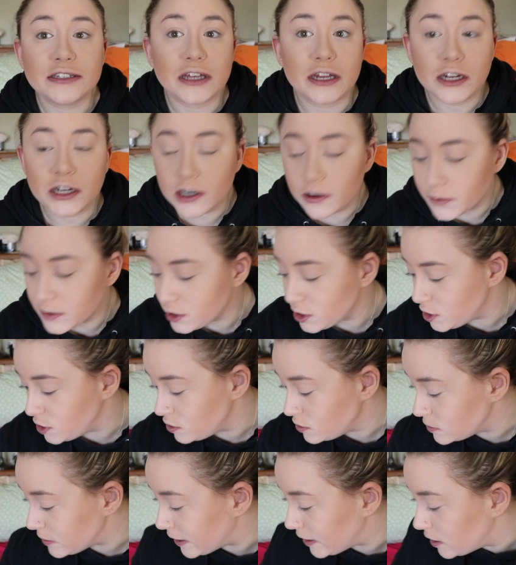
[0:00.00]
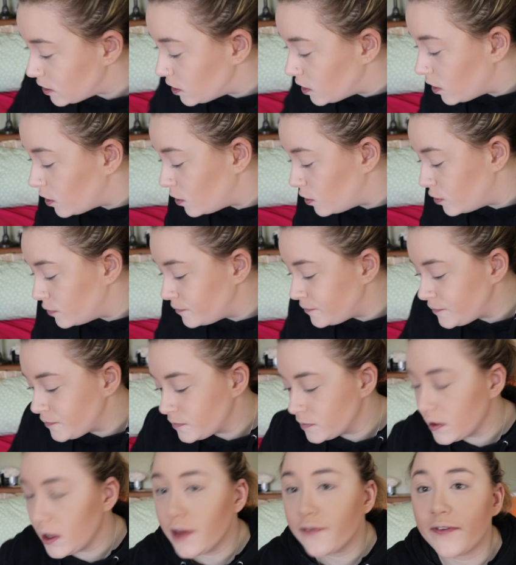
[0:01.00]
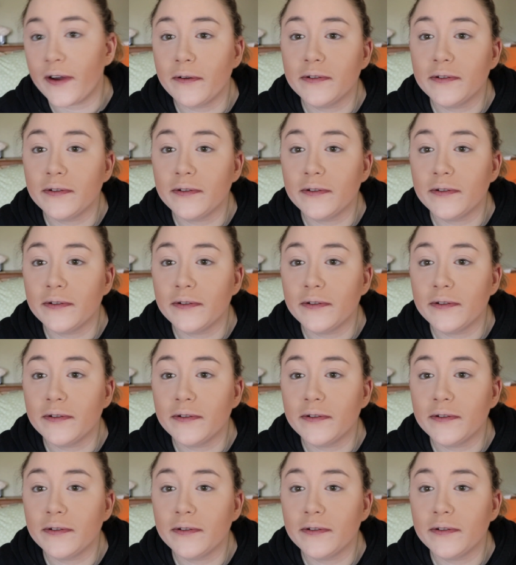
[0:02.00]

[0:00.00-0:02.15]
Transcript: I didn't know what to do. I didn't know if I